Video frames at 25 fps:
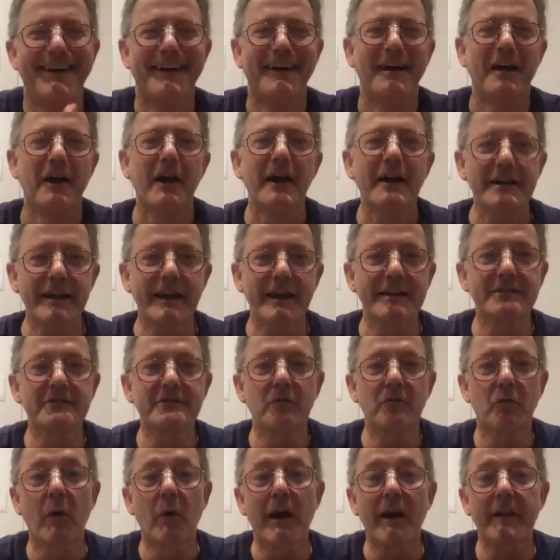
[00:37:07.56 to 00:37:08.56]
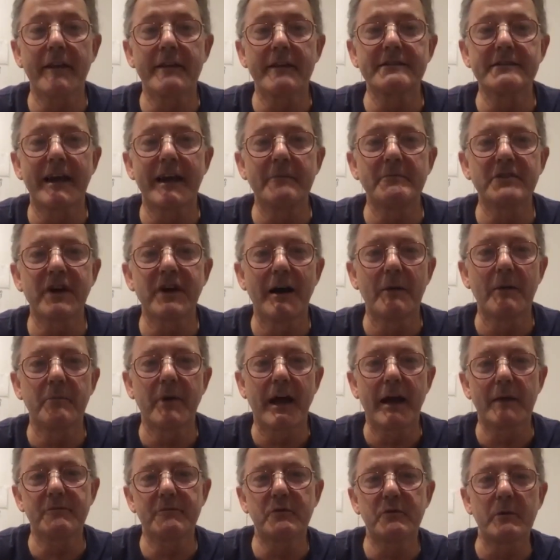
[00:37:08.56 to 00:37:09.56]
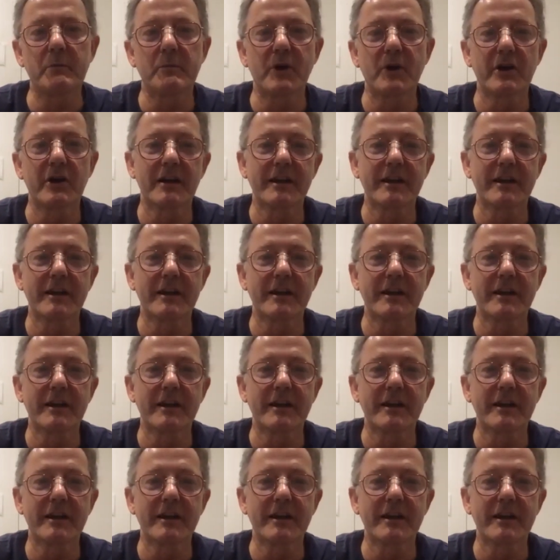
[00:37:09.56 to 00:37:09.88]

Yes, while at the same time, perhaps we burn